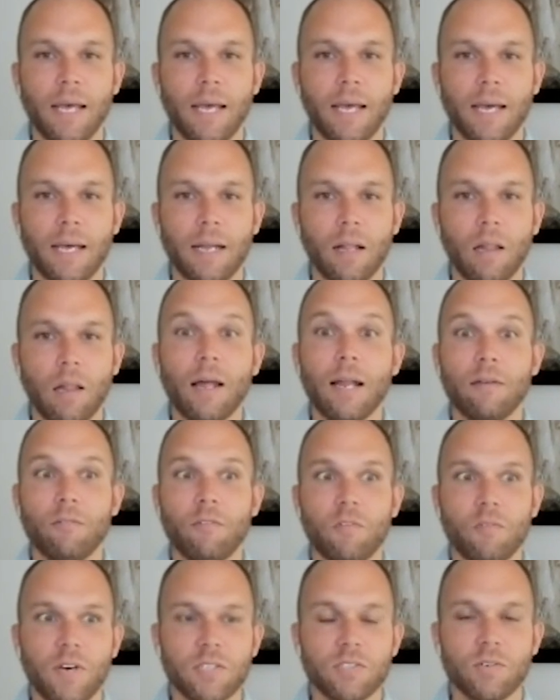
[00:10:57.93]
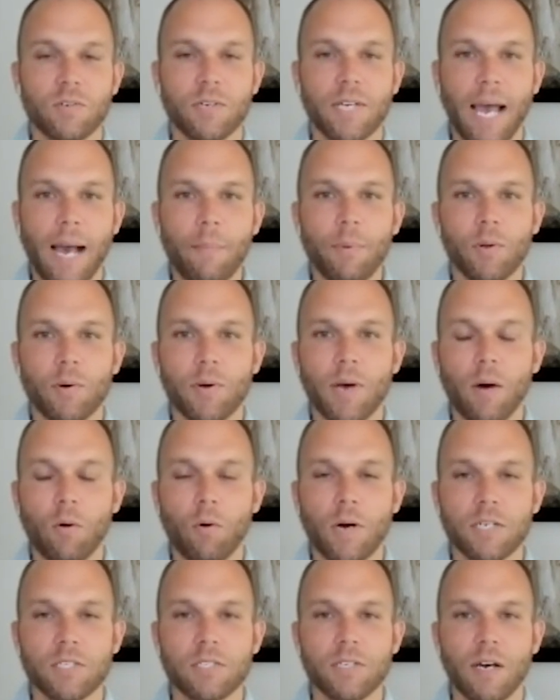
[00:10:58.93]
And a lot of investor capital
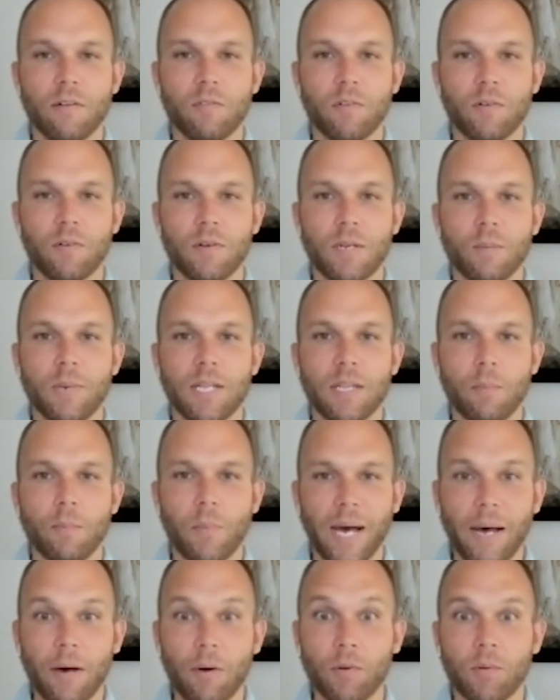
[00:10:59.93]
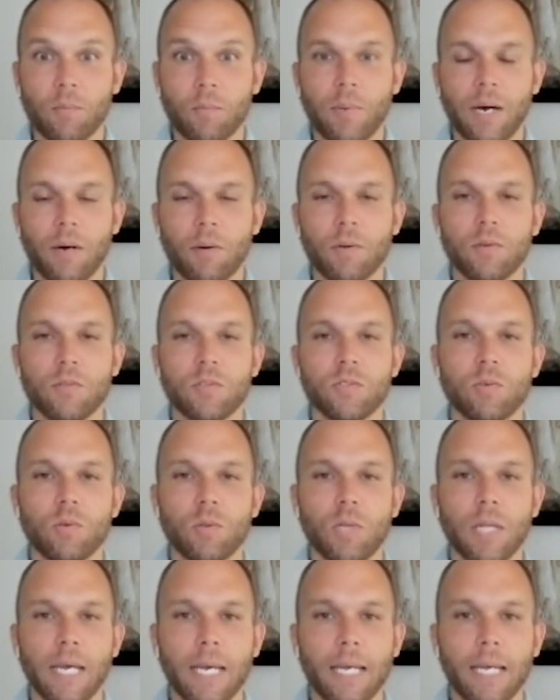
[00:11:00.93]
got washed out for anybody that piled, piled on too